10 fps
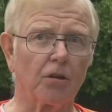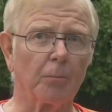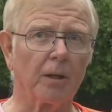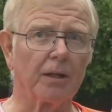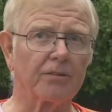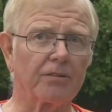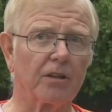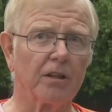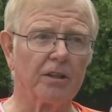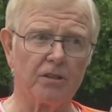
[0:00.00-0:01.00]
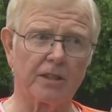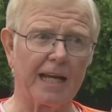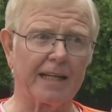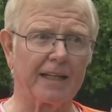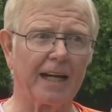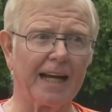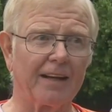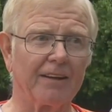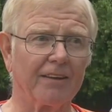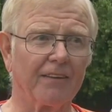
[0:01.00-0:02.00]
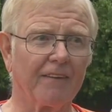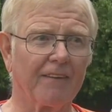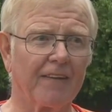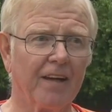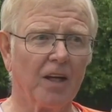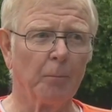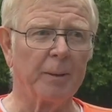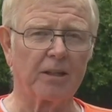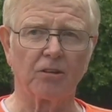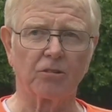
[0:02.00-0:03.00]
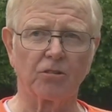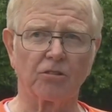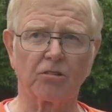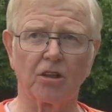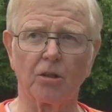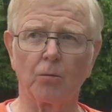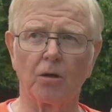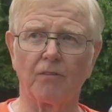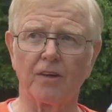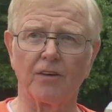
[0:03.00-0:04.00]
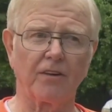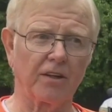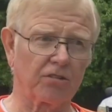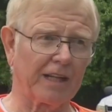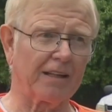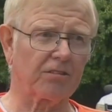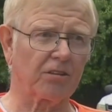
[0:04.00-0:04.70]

too much, you can't get out of here because there's a slough over here on the south